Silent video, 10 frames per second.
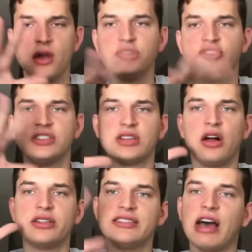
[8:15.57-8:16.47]
It's just
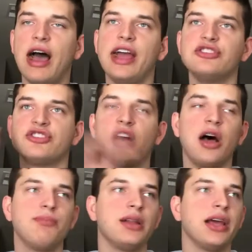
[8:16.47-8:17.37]
all these high-end
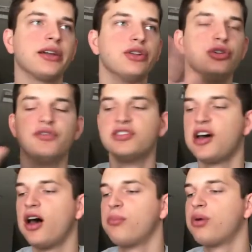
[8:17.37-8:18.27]
shop like Louis
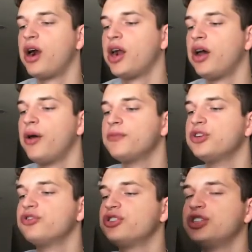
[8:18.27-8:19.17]
Vuitton, Prada,
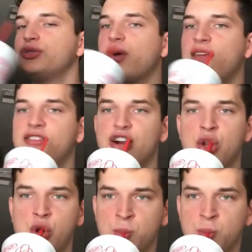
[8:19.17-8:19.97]
Gucci, whatever.